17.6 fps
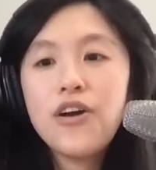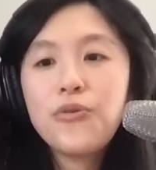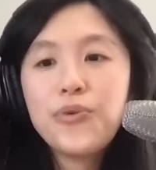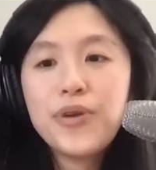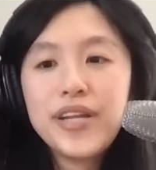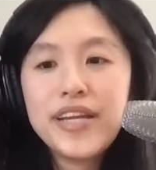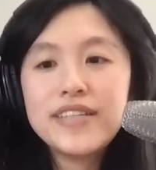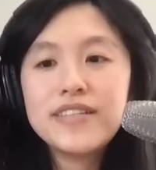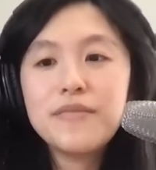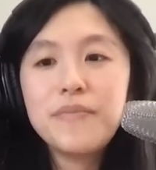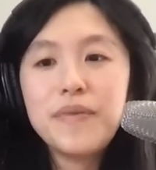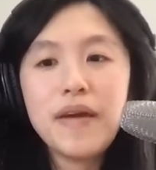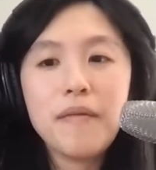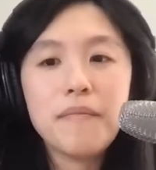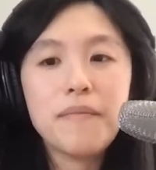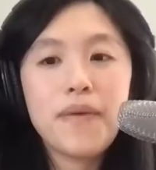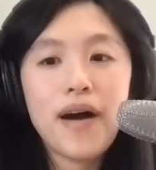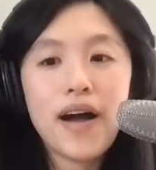we need to be
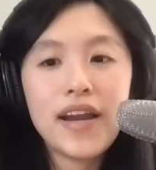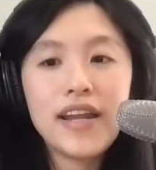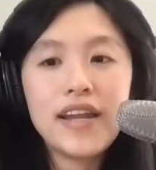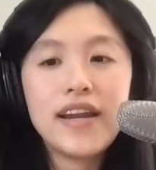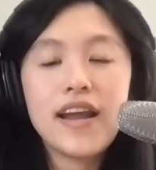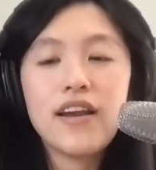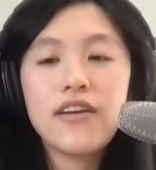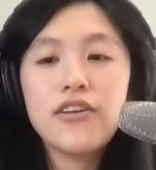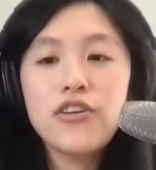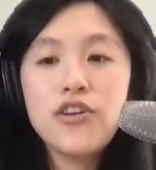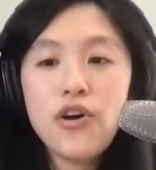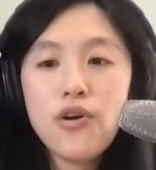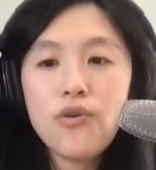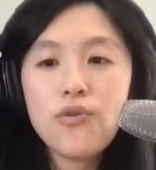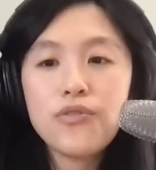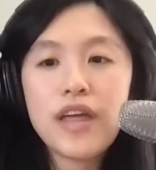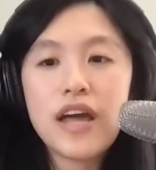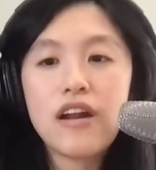embodied and
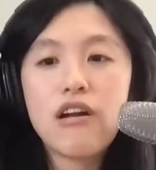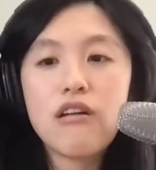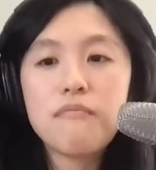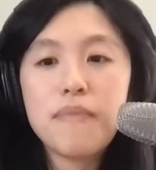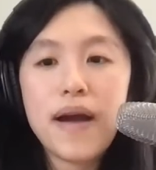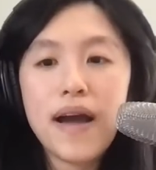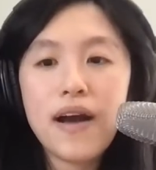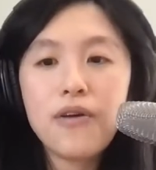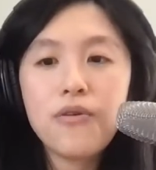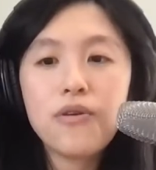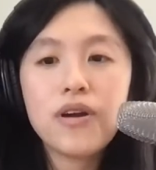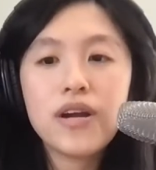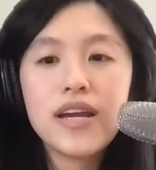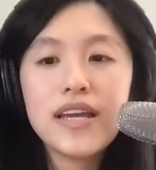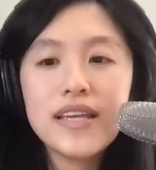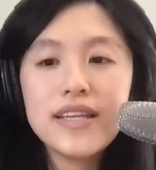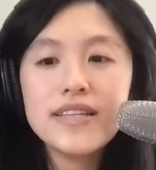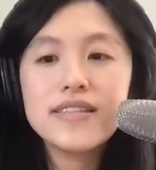know that our power
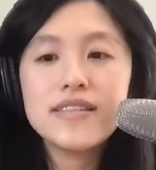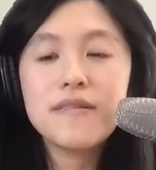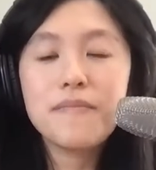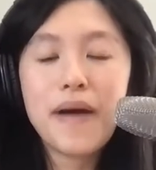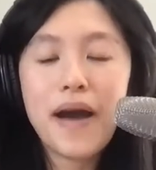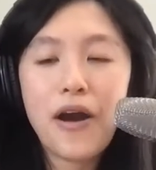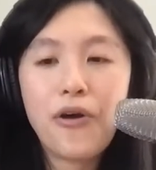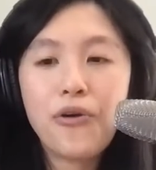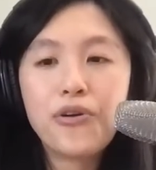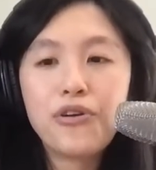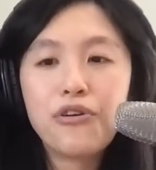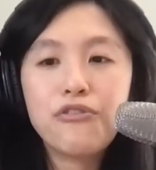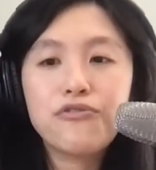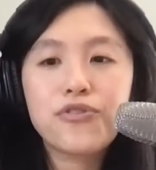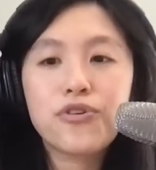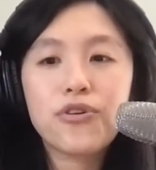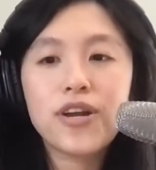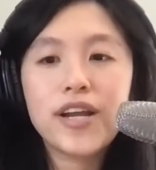is the power
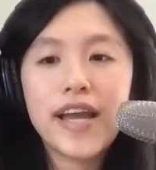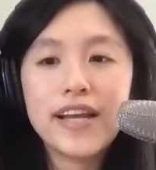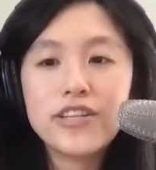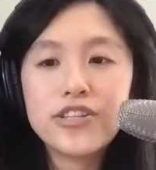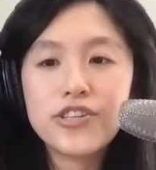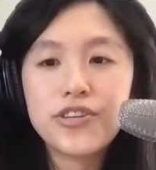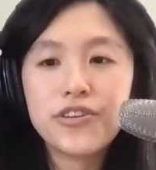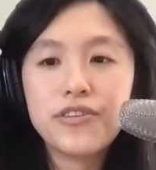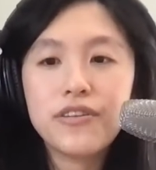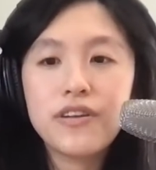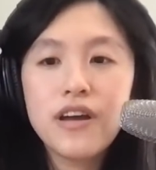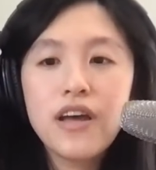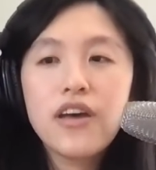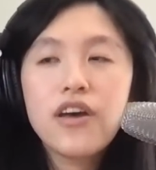of creation.